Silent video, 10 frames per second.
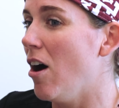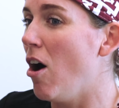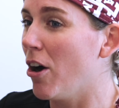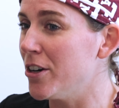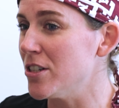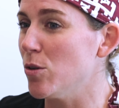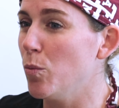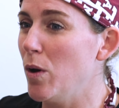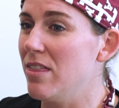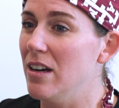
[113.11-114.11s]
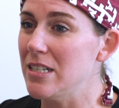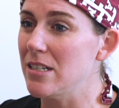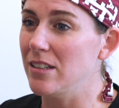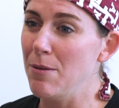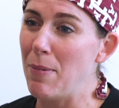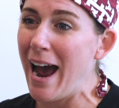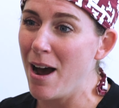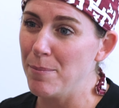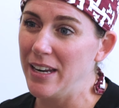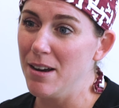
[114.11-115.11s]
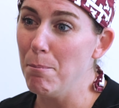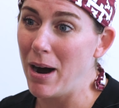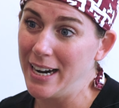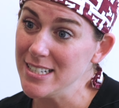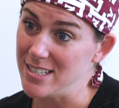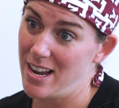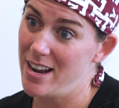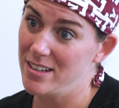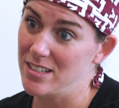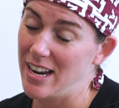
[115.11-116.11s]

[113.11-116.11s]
aren't with a sleep apnea mindset.